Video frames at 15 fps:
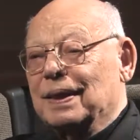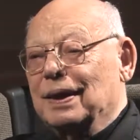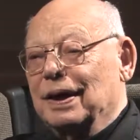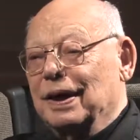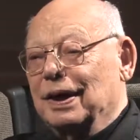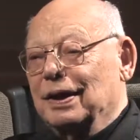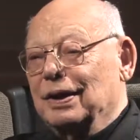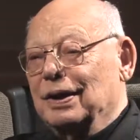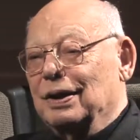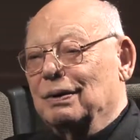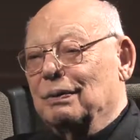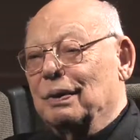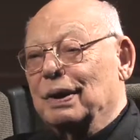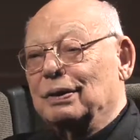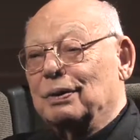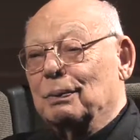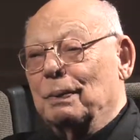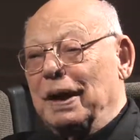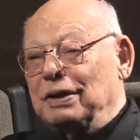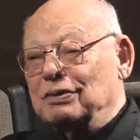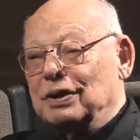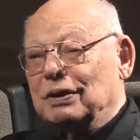And went to
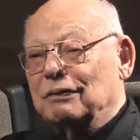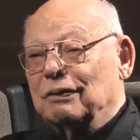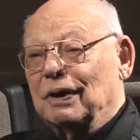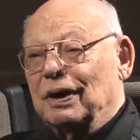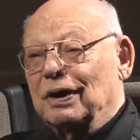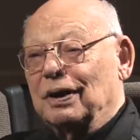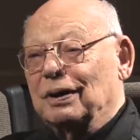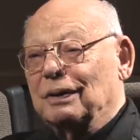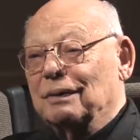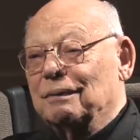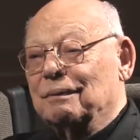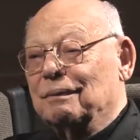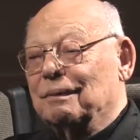basic flying.